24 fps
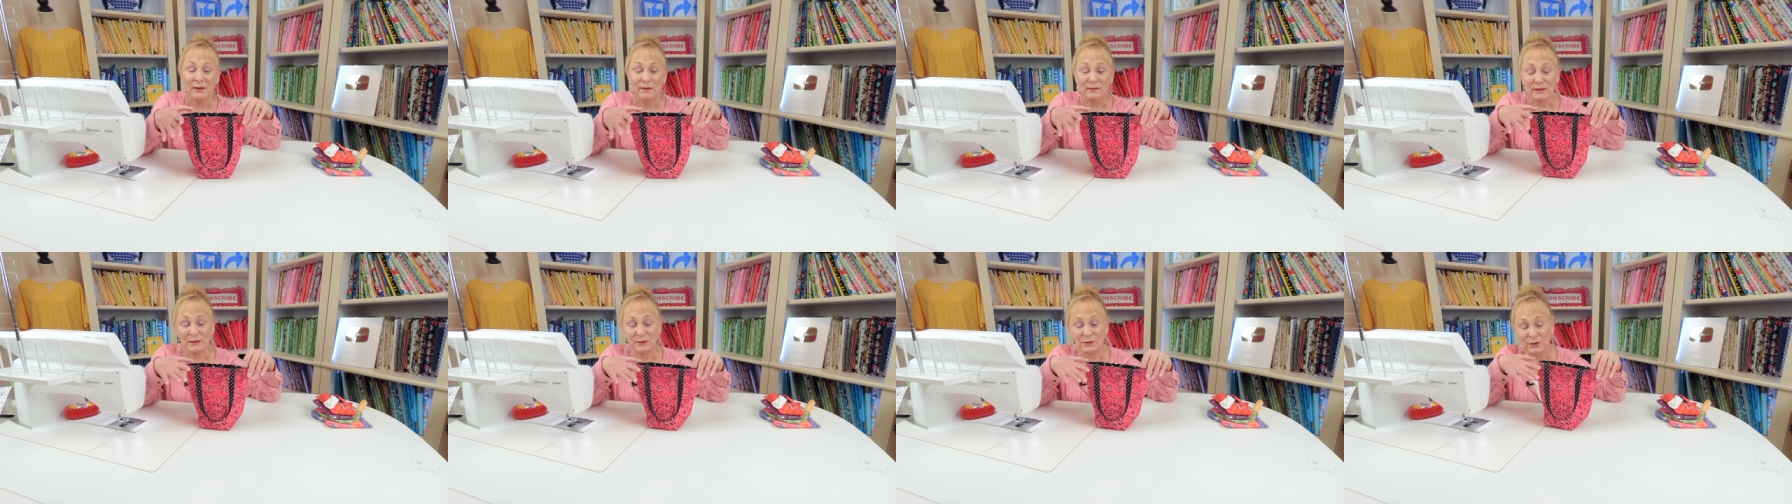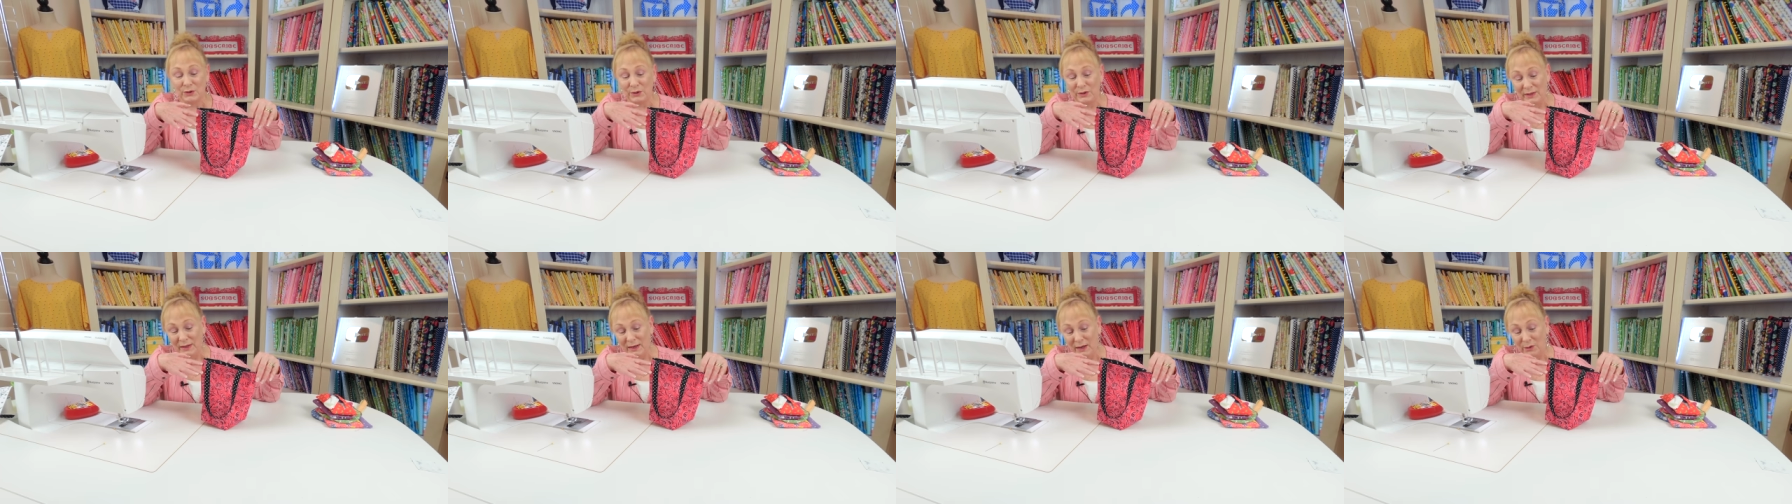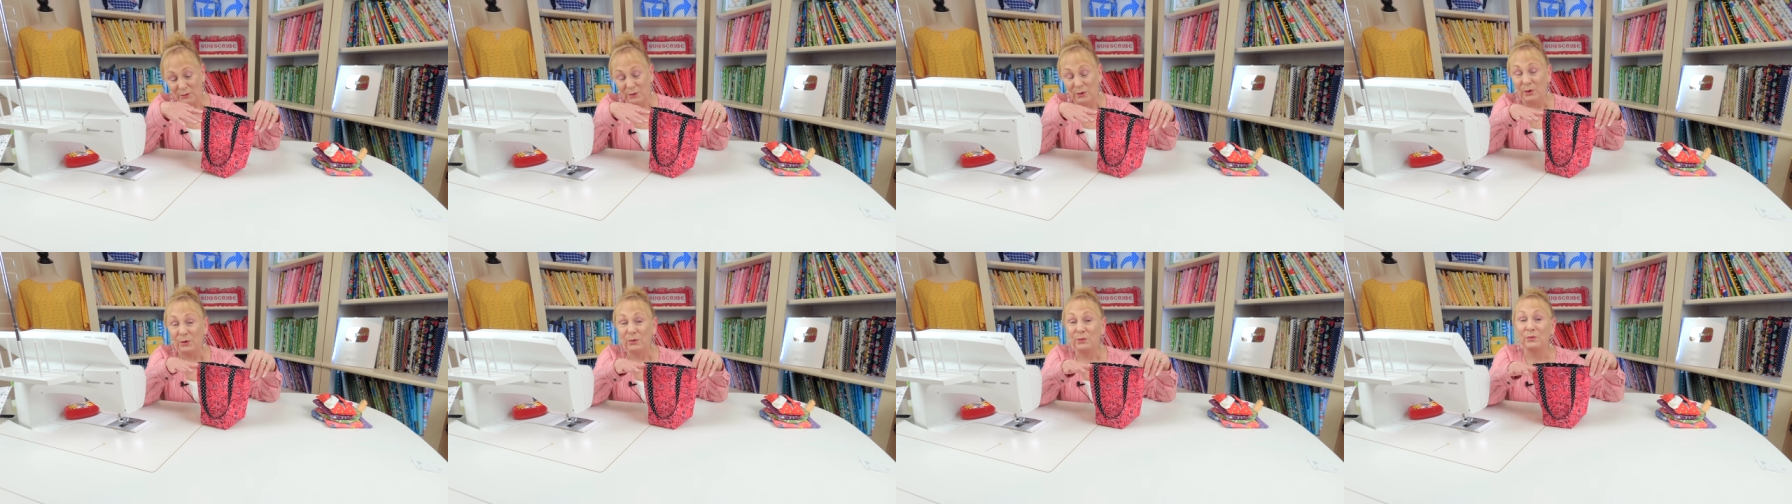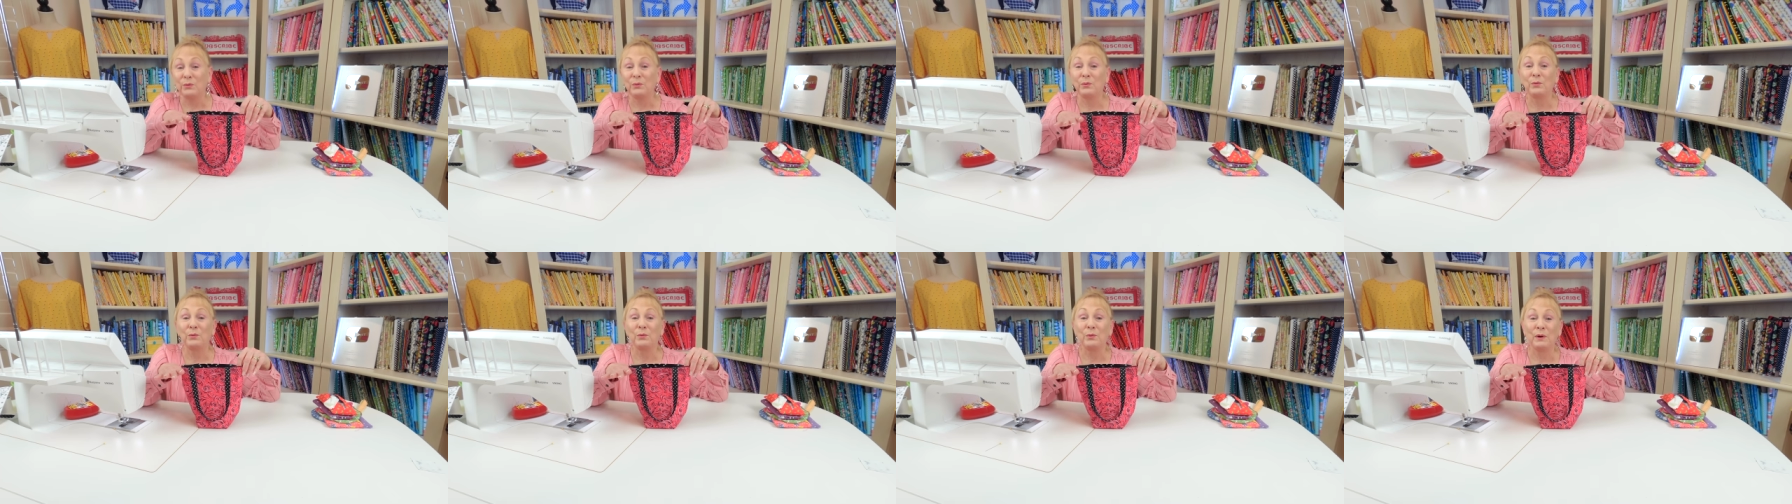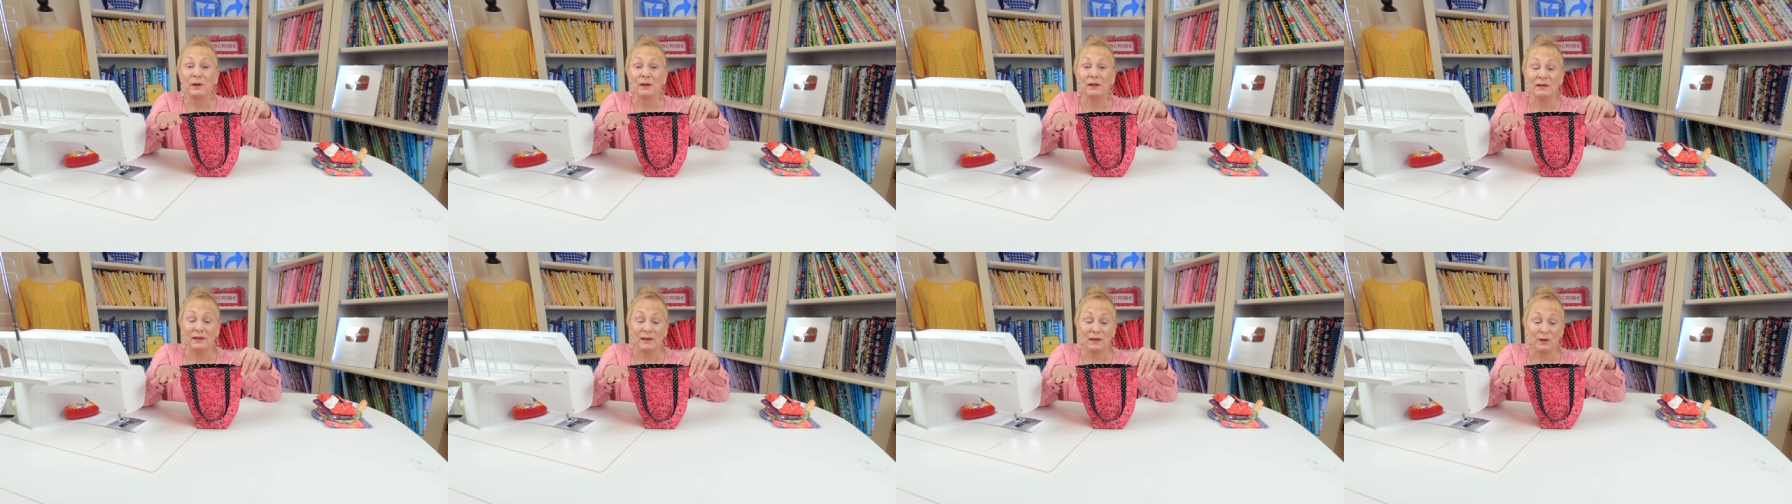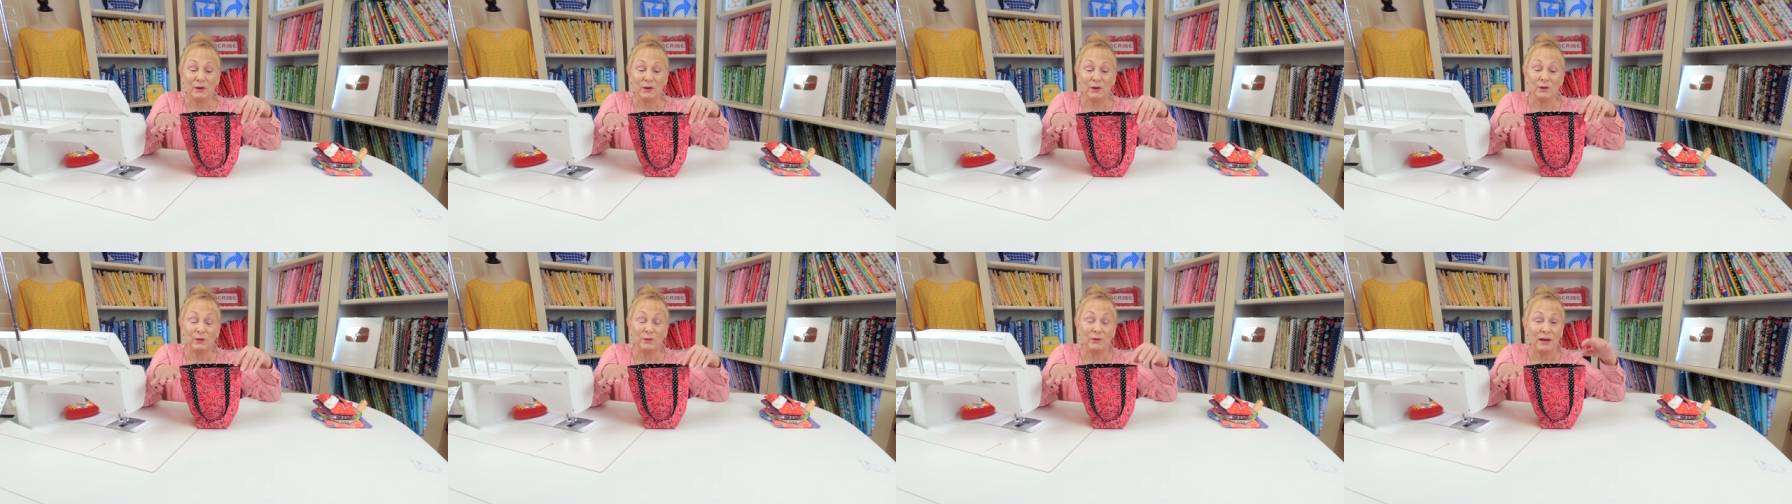This turned out really
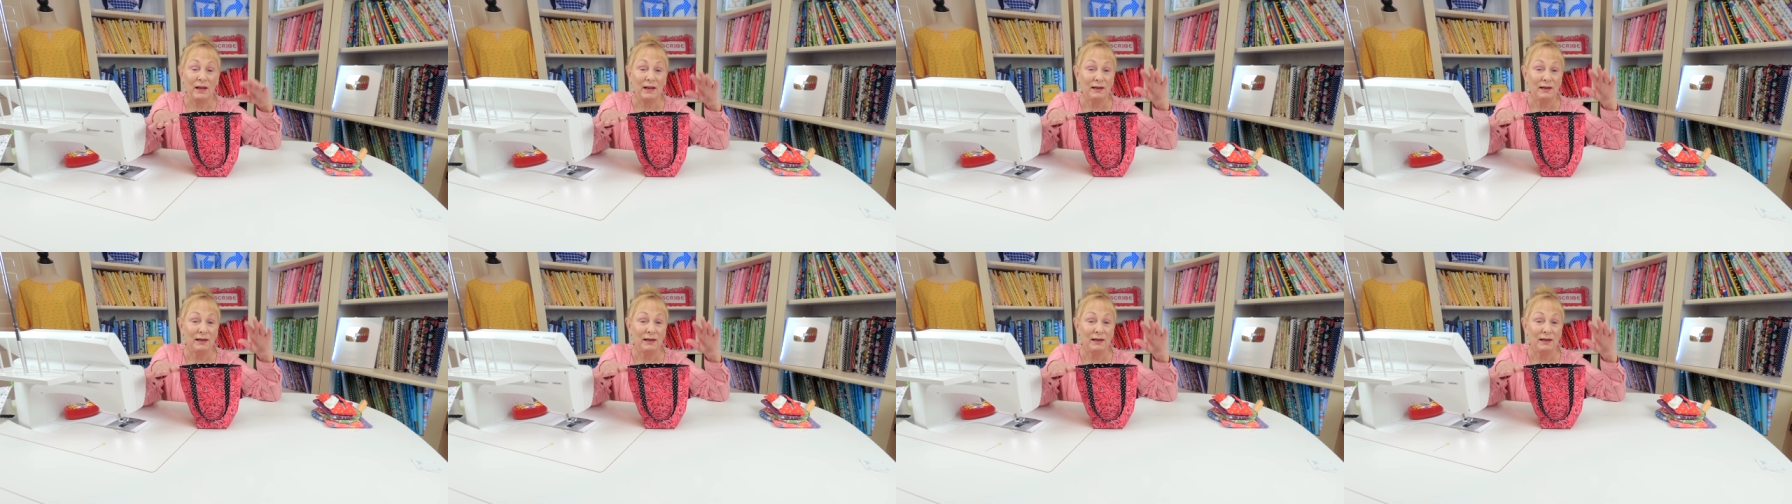cute,